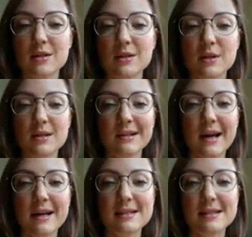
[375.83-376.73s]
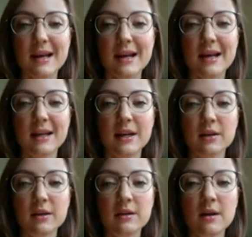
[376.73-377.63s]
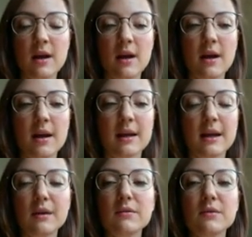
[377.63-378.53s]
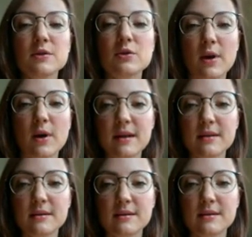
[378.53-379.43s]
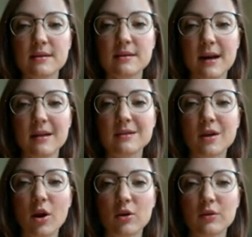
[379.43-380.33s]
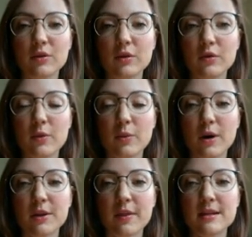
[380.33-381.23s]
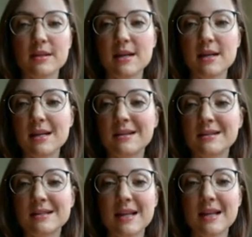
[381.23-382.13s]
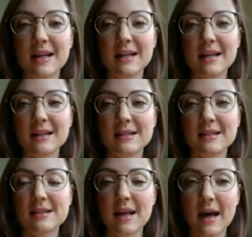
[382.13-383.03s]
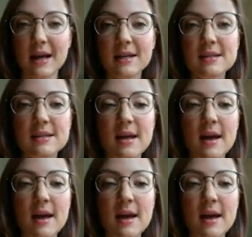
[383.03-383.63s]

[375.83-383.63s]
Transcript: So this last slide here gives credit to Slides Carnival for the work that they did in designing these slides,